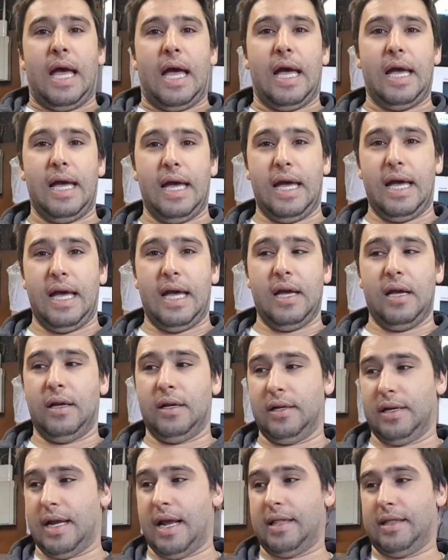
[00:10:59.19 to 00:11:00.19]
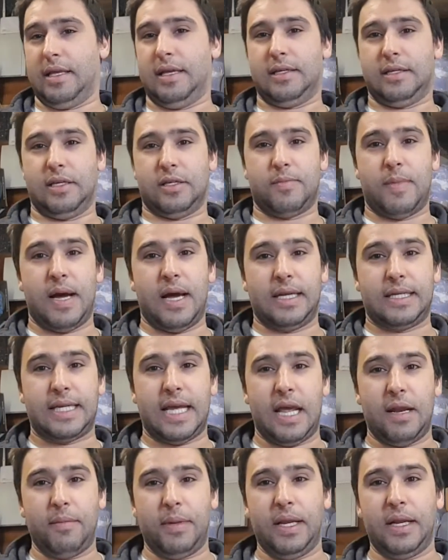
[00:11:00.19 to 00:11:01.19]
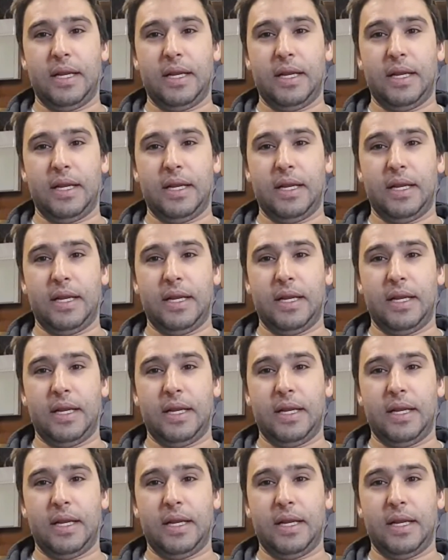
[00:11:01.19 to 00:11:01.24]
And this is my 10